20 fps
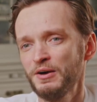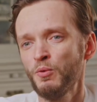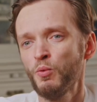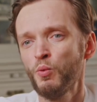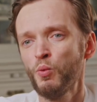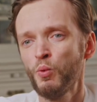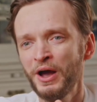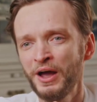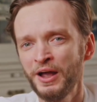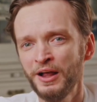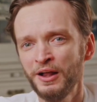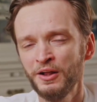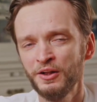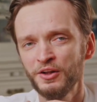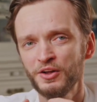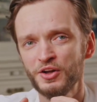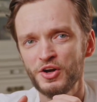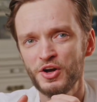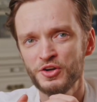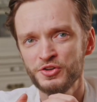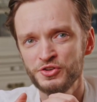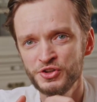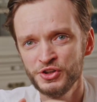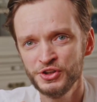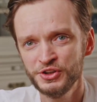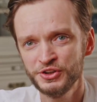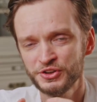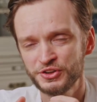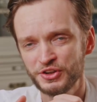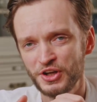
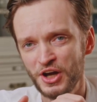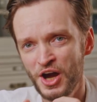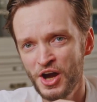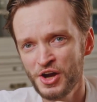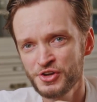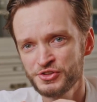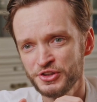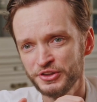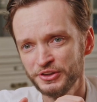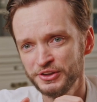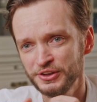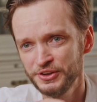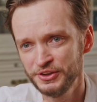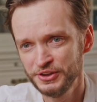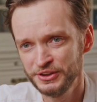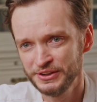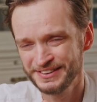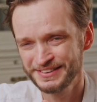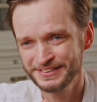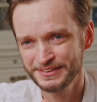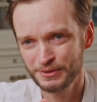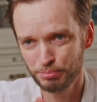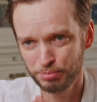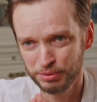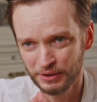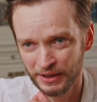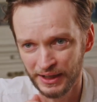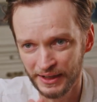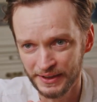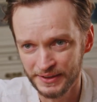well-needed, urgently needed
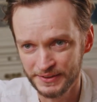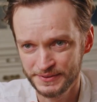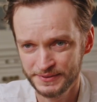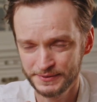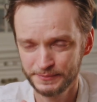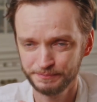supplies.